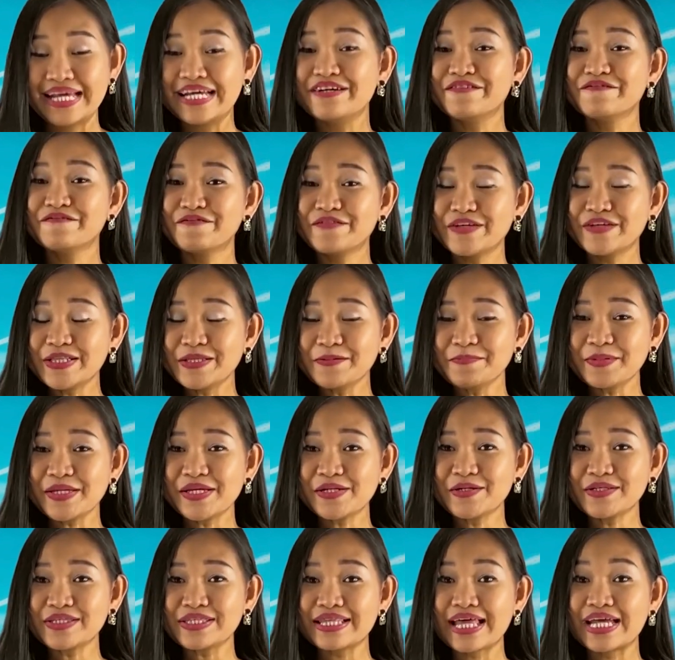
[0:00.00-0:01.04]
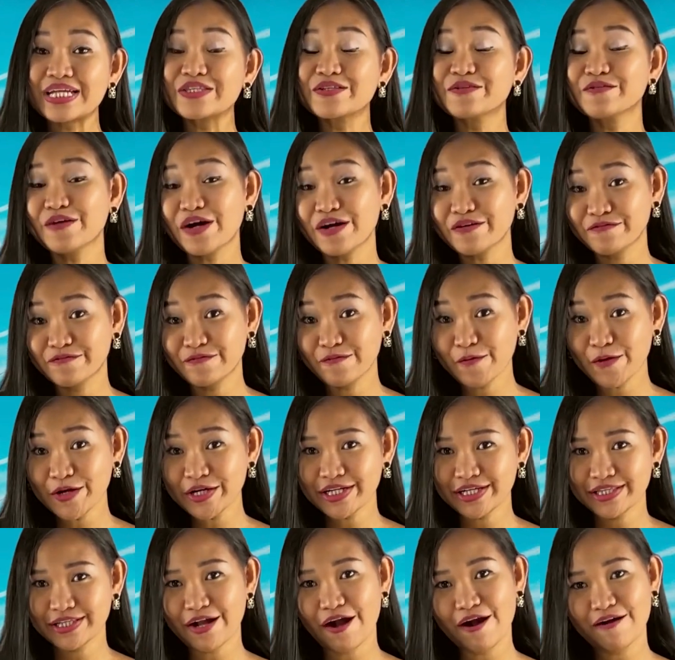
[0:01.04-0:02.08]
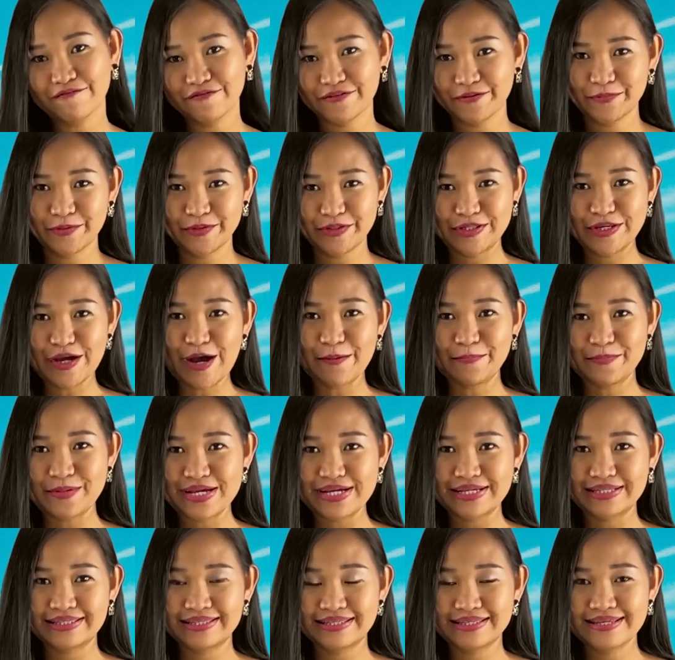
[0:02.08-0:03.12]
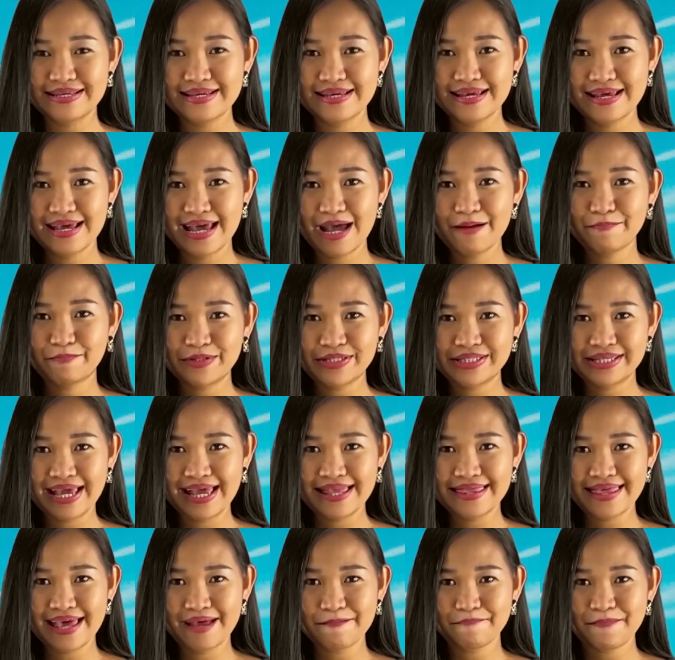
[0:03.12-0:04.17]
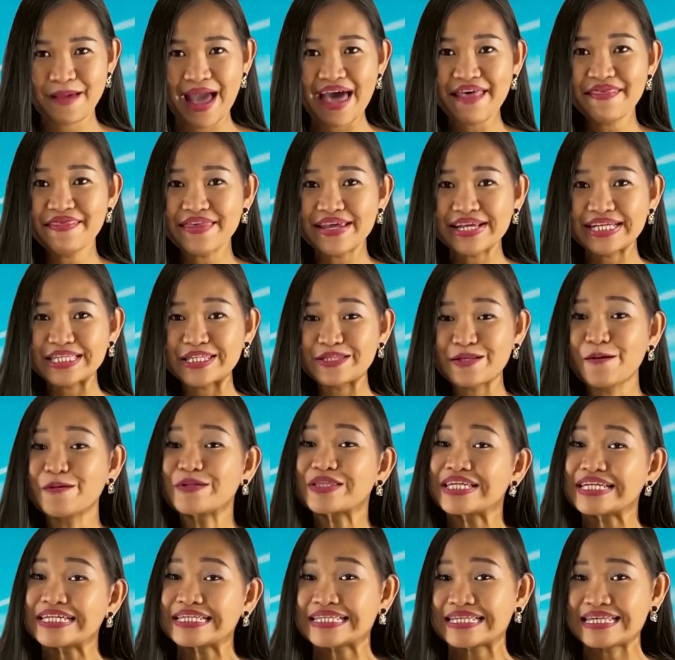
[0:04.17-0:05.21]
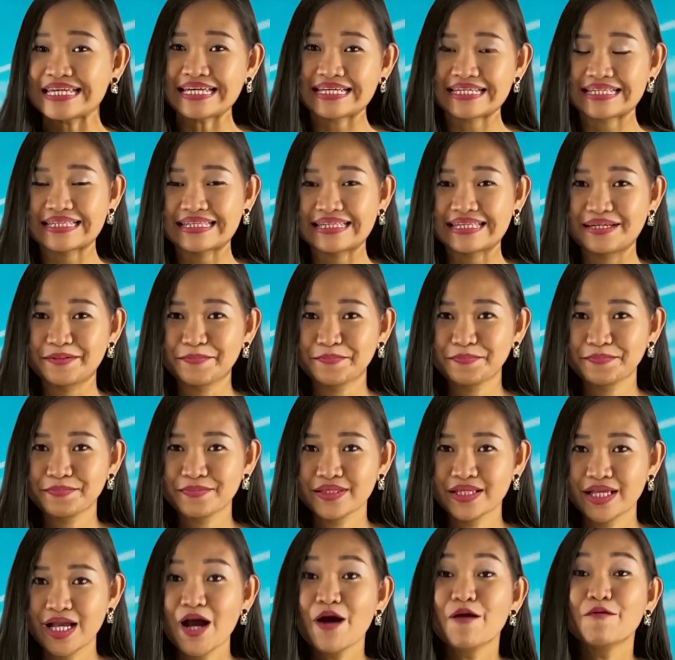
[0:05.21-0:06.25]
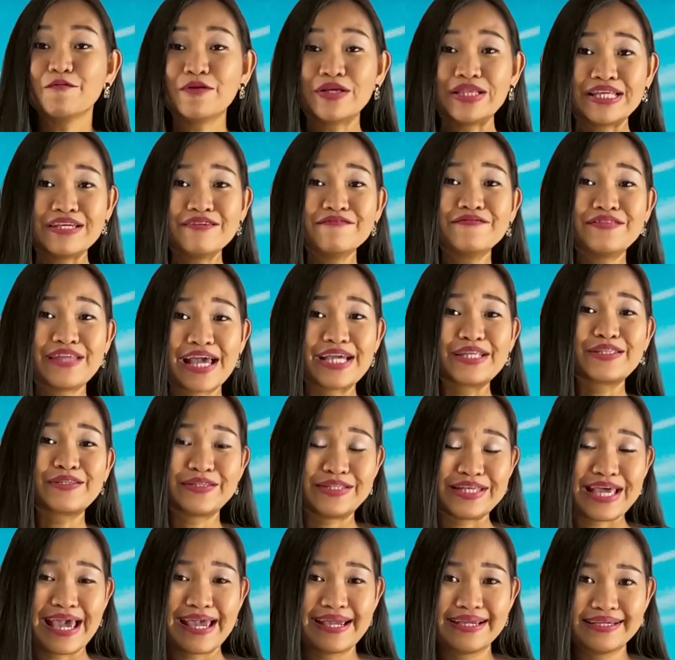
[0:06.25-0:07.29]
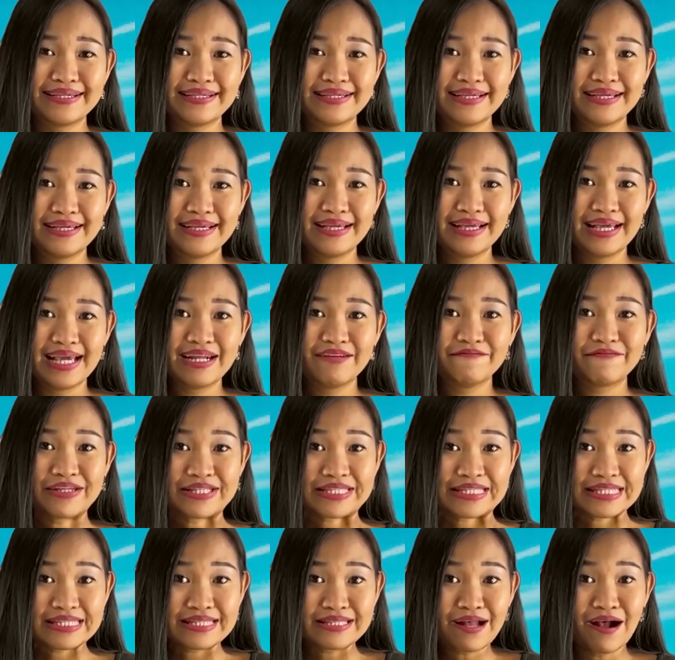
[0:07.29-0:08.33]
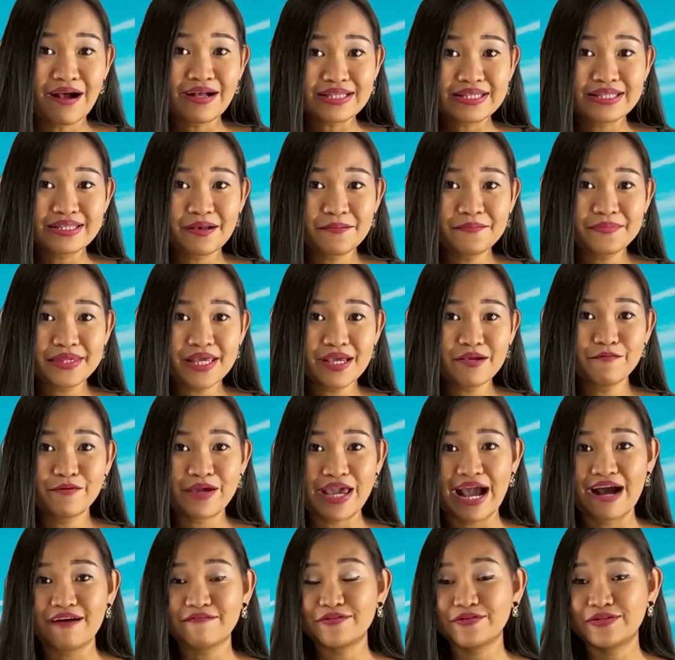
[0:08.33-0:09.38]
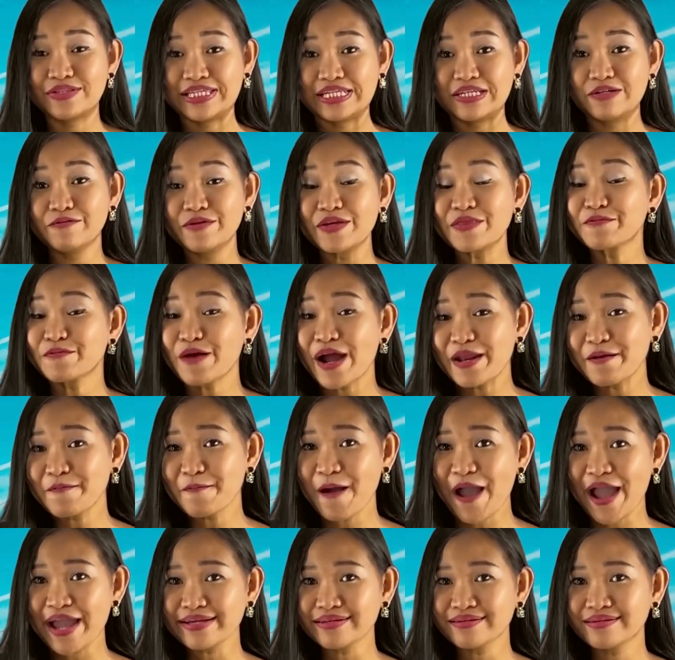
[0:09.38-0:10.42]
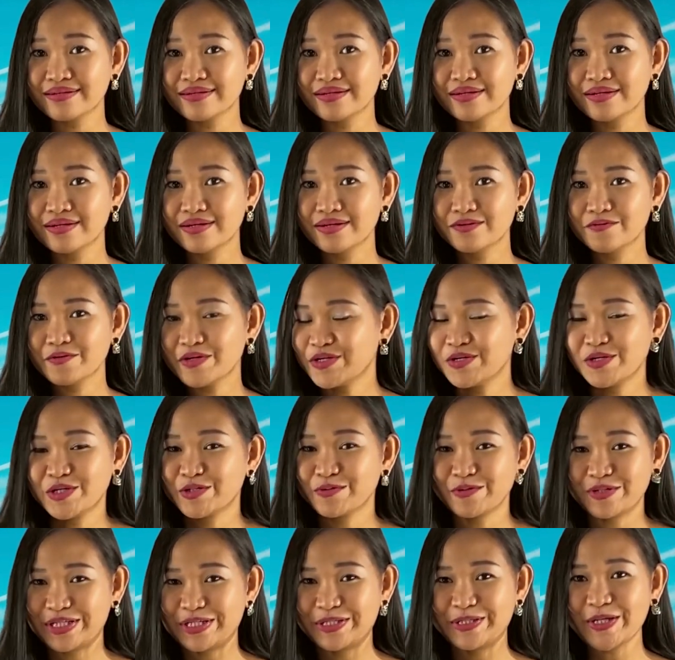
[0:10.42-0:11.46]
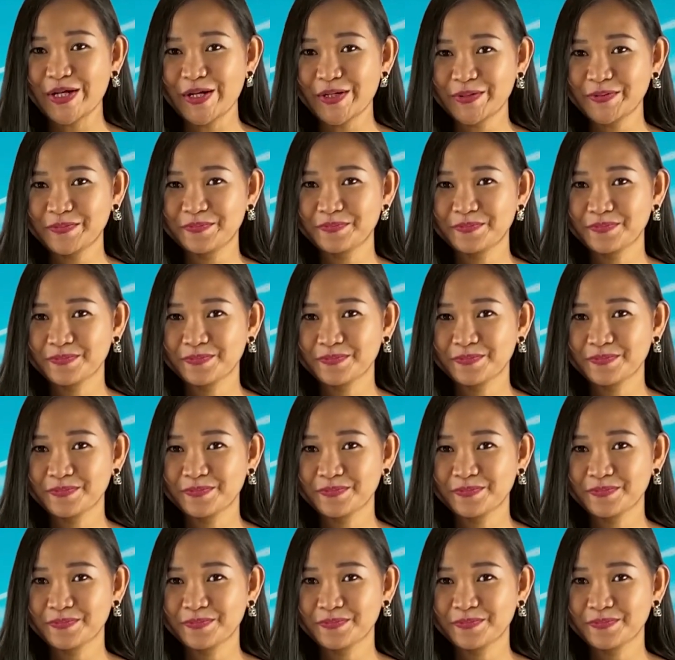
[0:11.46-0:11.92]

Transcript: Filipinos like to avoid uncomfortable topics and pretend that bad things don't exist. We live day to day, and if it's not something we have to deal with right away, we usually don't.